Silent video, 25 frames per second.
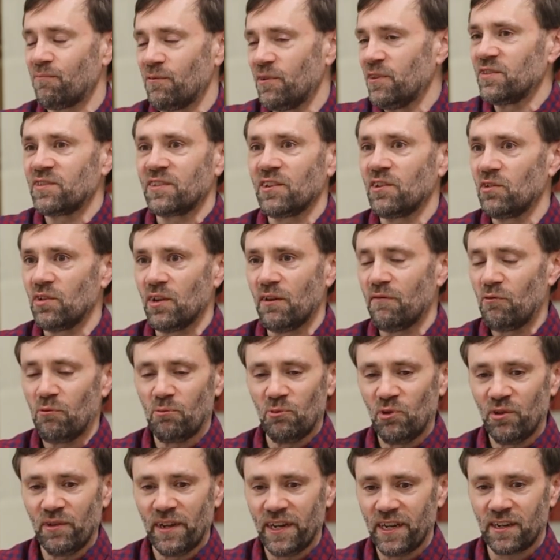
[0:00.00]
but it's still
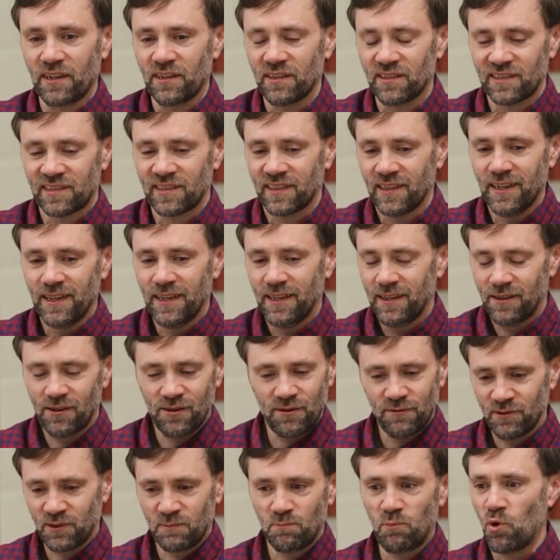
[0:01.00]
lovable, like, because
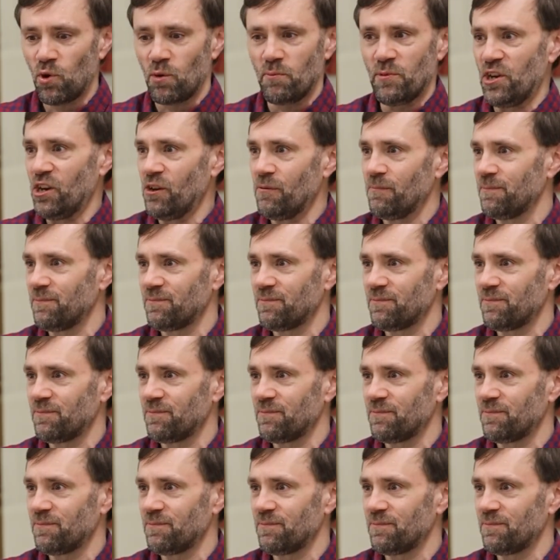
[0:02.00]
it's Boromir.